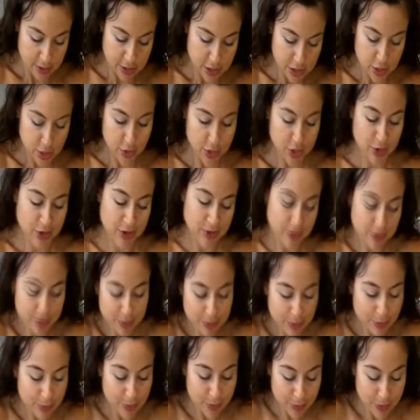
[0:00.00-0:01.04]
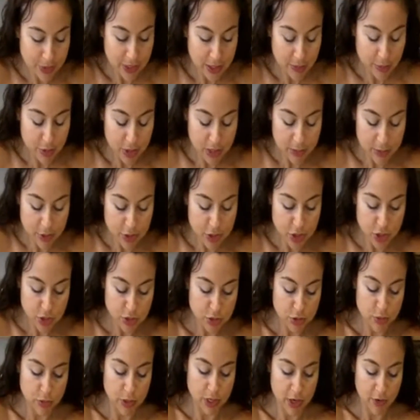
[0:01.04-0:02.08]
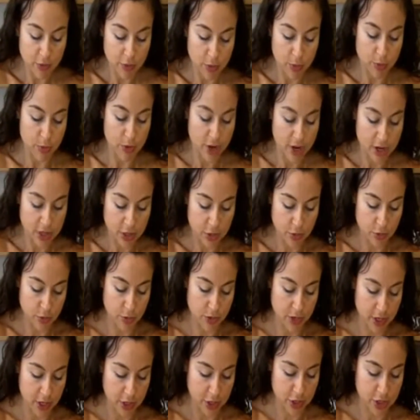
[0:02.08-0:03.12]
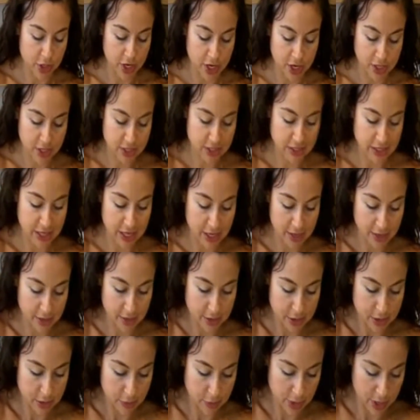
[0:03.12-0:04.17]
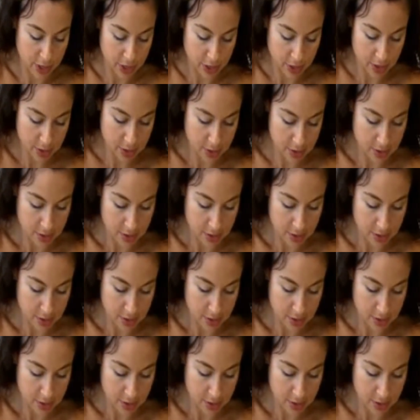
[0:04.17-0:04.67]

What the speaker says: So you can really pretty much use whatever bread you wish. I just like this one.